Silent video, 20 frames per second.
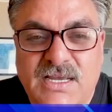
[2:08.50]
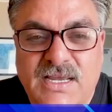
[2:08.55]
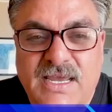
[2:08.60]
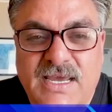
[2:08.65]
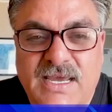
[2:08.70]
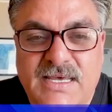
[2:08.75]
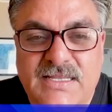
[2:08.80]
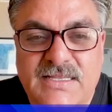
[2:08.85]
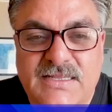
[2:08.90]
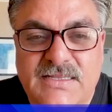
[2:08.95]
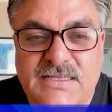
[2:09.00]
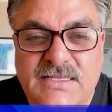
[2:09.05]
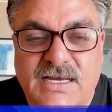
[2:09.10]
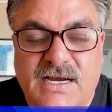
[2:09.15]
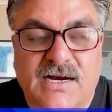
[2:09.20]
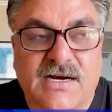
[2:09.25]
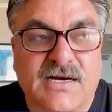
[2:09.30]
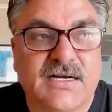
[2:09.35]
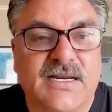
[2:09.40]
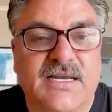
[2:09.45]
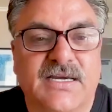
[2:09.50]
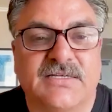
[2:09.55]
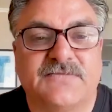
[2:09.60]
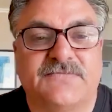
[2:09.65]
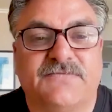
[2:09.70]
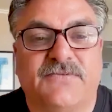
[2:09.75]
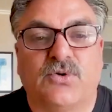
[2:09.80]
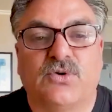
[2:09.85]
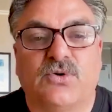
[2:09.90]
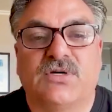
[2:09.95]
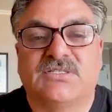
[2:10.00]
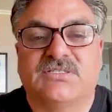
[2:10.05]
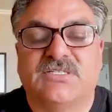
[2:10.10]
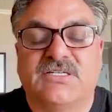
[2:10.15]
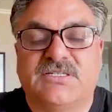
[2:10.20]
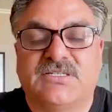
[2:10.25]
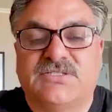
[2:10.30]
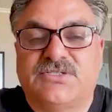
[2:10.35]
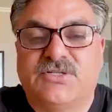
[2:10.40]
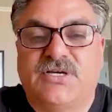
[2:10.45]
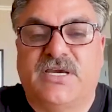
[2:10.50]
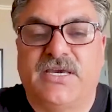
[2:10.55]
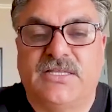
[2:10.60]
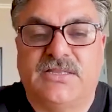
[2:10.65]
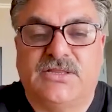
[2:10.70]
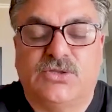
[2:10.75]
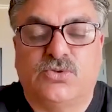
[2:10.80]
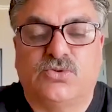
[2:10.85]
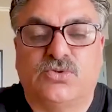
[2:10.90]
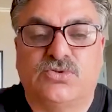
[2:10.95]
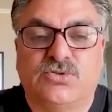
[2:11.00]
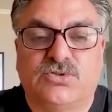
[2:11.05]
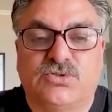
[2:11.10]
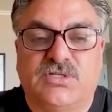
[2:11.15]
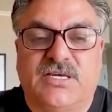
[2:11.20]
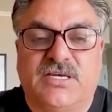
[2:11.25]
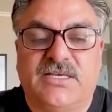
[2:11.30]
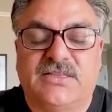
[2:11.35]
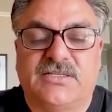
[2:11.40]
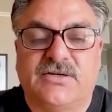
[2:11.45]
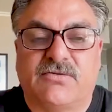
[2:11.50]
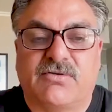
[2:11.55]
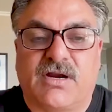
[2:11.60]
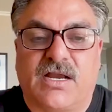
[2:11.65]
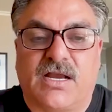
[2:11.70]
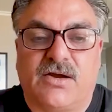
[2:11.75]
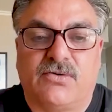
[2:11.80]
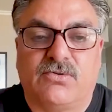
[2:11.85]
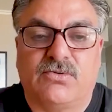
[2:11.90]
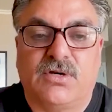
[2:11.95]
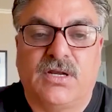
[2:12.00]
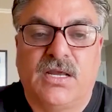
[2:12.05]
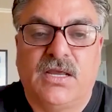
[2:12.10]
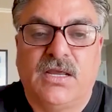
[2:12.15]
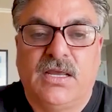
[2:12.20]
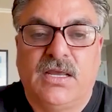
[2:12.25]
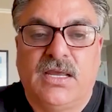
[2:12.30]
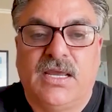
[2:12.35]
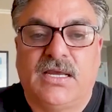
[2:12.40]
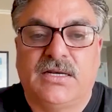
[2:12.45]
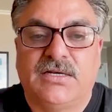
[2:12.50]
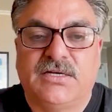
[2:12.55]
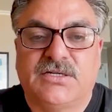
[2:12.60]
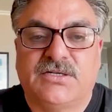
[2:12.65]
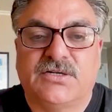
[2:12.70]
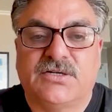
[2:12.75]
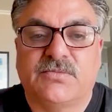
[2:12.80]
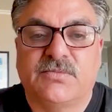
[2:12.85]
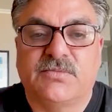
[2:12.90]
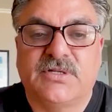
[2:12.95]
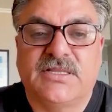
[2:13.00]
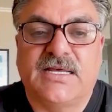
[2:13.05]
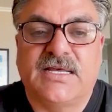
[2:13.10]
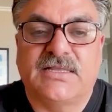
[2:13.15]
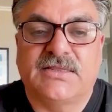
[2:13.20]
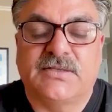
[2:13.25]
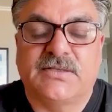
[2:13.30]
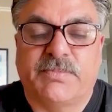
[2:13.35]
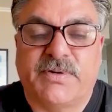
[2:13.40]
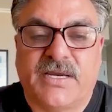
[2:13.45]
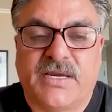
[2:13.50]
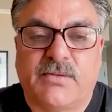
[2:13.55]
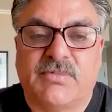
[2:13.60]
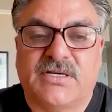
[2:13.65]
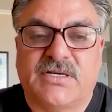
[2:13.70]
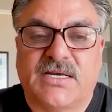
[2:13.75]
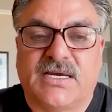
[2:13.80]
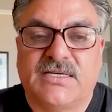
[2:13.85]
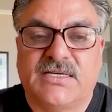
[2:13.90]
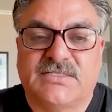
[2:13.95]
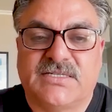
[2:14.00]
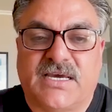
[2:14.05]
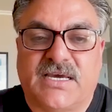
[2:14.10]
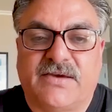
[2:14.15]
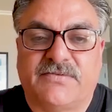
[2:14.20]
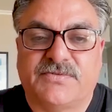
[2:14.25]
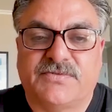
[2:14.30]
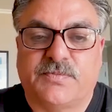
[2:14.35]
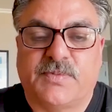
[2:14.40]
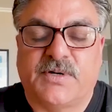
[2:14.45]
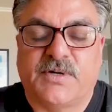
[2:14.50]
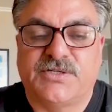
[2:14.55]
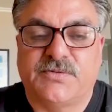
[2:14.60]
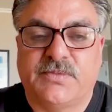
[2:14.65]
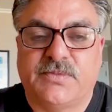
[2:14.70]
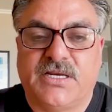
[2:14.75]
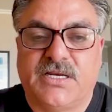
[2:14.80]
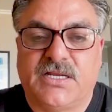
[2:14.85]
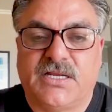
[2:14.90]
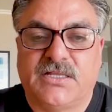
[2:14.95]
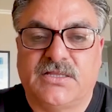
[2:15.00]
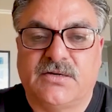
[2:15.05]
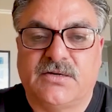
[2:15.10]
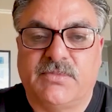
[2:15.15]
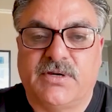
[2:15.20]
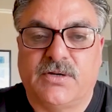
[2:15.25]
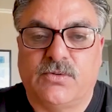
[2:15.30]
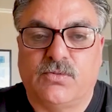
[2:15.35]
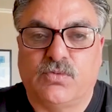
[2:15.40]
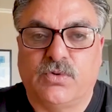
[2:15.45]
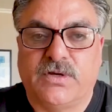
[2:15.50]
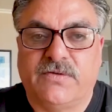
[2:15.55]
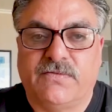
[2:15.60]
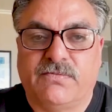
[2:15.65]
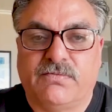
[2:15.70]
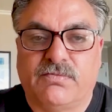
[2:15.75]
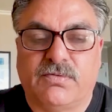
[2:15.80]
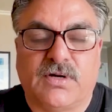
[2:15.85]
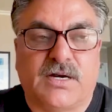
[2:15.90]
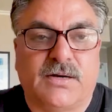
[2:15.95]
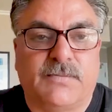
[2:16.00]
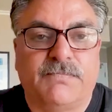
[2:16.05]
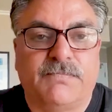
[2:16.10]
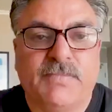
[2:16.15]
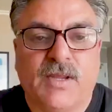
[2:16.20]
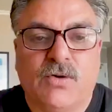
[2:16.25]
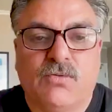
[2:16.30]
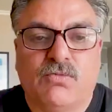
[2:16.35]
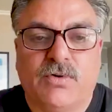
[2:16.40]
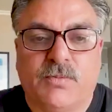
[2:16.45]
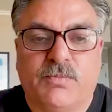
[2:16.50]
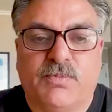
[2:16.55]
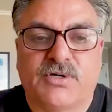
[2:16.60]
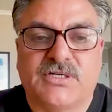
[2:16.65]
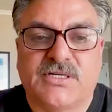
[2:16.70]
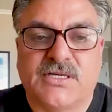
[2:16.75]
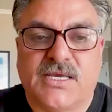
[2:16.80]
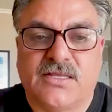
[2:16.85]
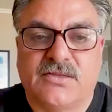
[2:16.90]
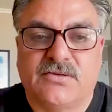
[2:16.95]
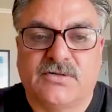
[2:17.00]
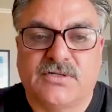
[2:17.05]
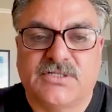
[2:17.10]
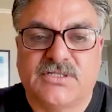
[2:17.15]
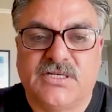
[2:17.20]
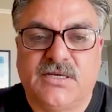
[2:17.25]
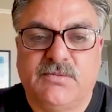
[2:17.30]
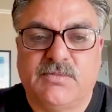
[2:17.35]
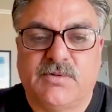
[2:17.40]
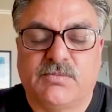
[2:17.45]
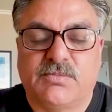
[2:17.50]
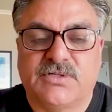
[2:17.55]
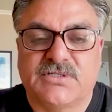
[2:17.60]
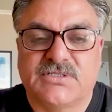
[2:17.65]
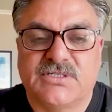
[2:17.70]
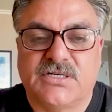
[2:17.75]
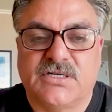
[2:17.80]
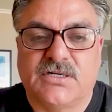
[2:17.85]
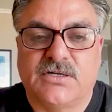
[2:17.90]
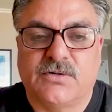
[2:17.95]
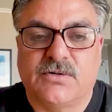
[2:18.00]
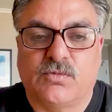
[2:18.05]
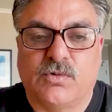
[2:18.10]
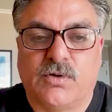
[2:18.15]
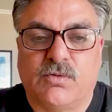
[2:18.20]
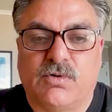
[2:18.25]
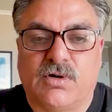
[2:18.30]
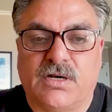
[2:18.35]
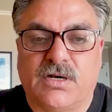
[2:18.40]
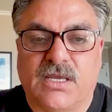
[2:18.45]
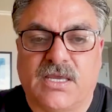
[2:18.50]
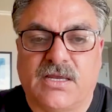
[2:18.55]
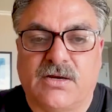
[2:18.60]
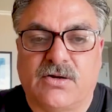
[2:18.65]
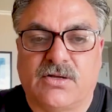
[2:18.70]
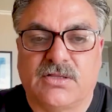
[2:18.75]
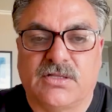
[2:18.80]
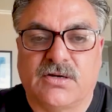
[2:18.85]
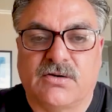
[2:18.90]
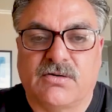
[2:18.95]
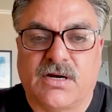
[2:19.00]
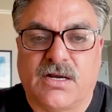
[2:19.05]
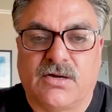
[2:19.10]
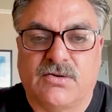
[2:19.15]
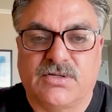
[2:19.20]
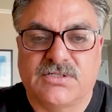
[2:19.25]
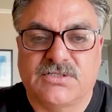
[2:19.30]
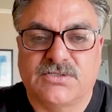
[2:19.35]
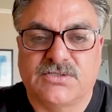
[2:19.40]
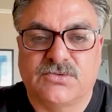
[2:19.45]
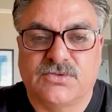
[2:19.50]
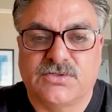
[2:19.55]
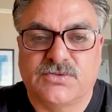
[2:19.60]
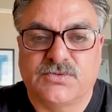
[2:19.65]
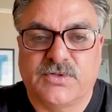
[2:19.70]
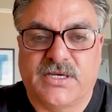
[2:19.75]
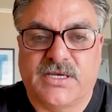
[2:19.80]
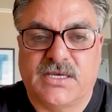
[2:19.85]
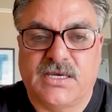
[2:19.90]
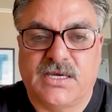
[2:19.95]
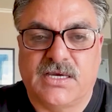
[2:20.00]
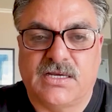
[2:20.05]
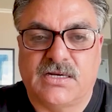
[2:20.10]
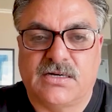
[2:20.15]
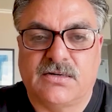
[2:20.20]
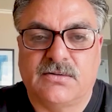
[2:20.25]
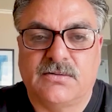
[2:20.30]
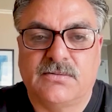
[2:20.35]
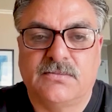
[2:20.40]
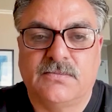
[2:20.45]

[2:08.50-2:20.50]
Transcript: And our next focus is to hit the ground and determine that the pegmatites have spodumene in them. And we put together a team in Brazil, and we want to get on the ground as soon as we can.